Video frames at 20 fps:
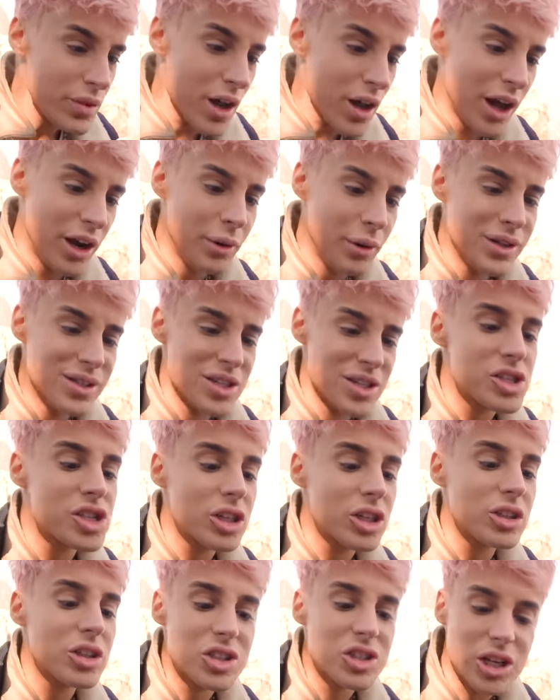I know it's such a
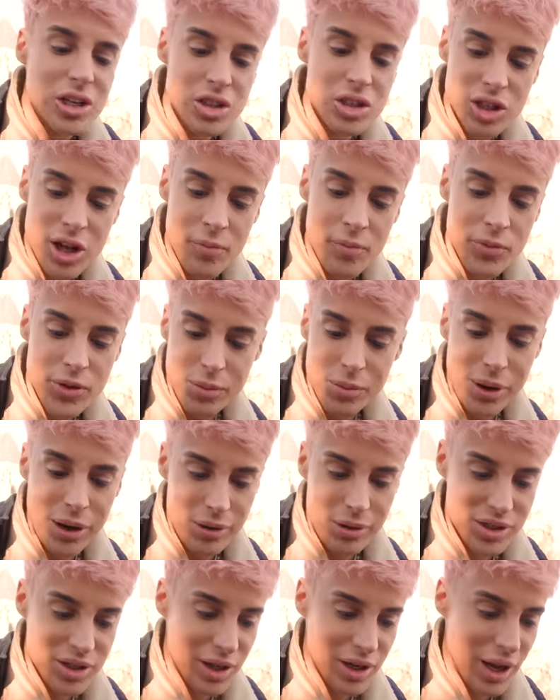cliche to come to
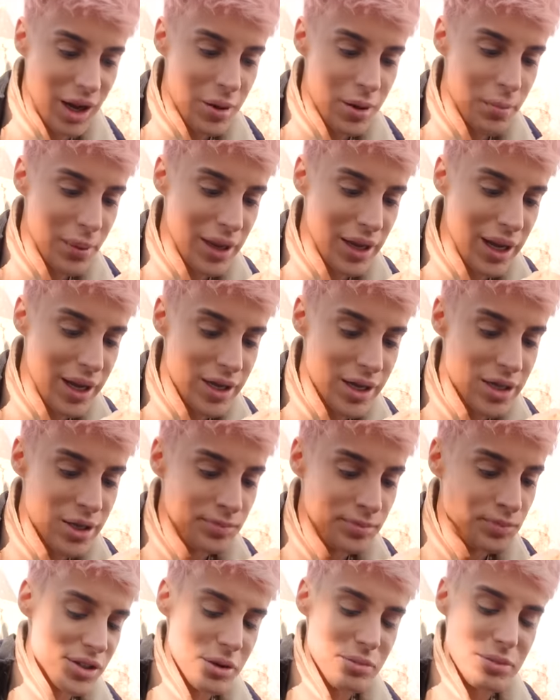Paris and get a baguette.
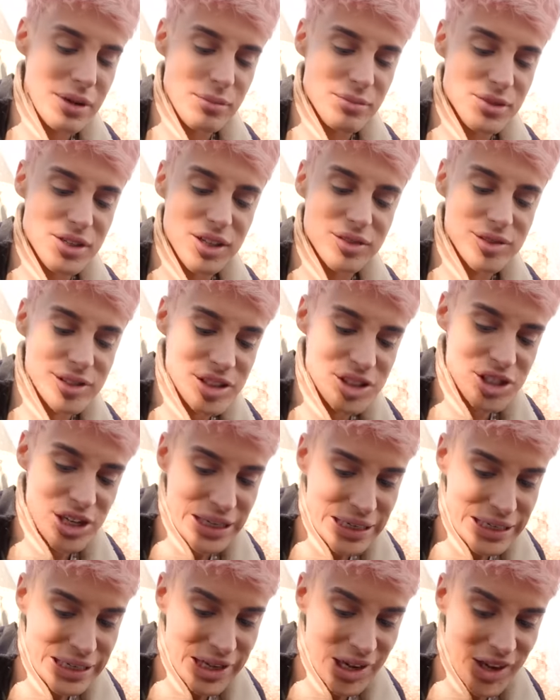Sometimes the
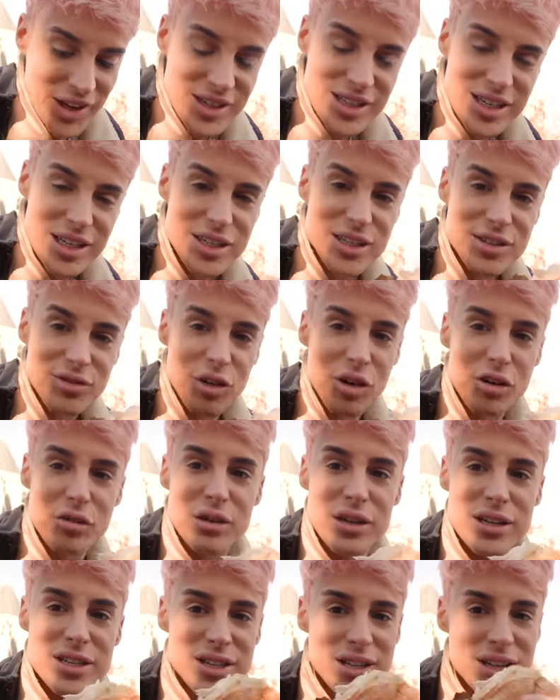cliche exists for a
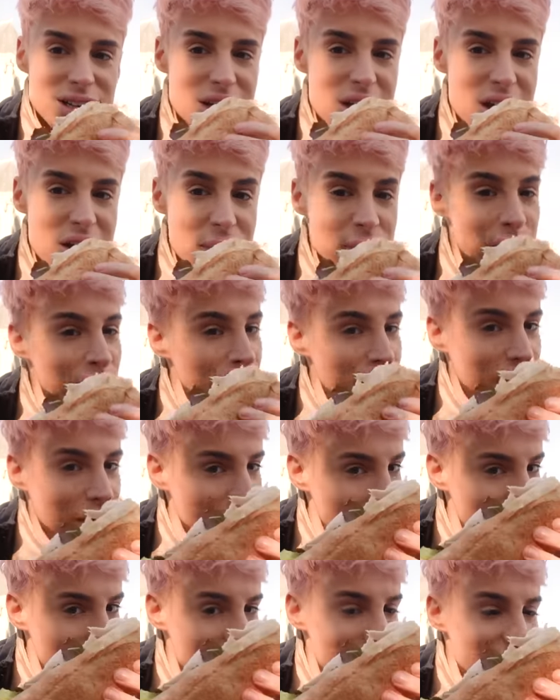reason.
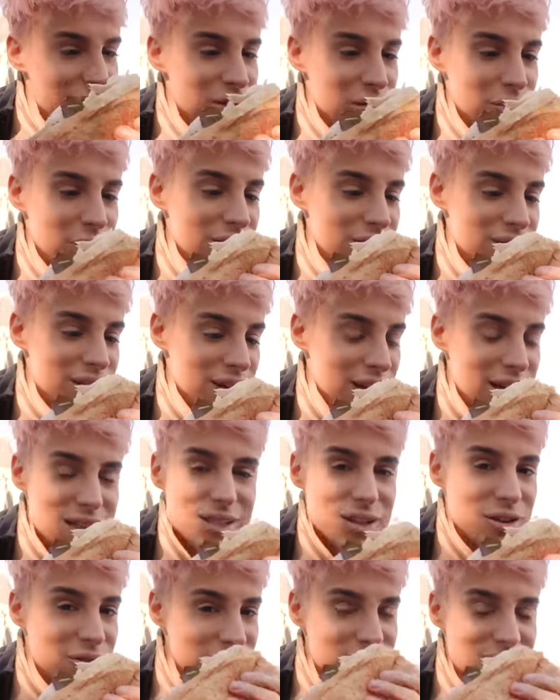This is the reason. It's
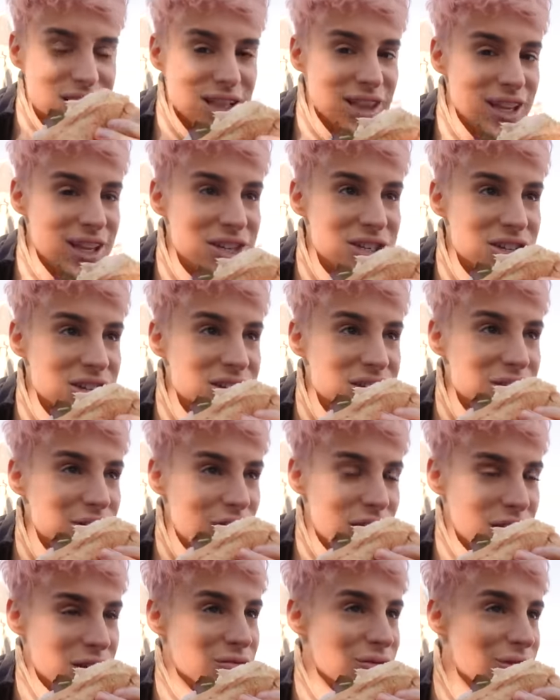a delicious,
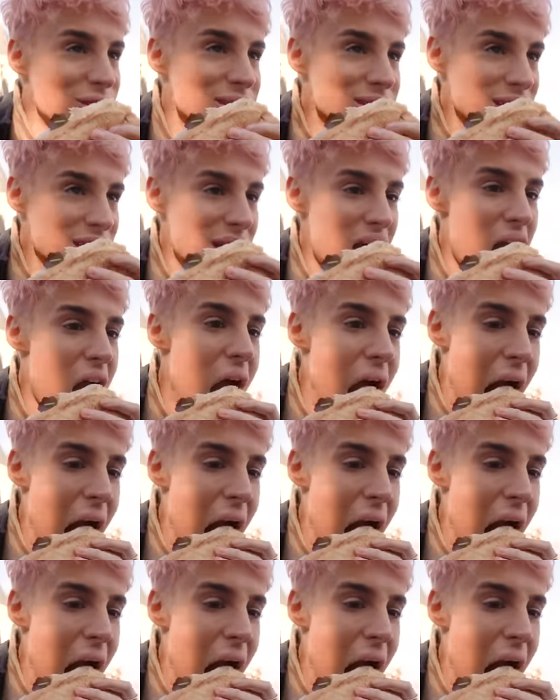great reason.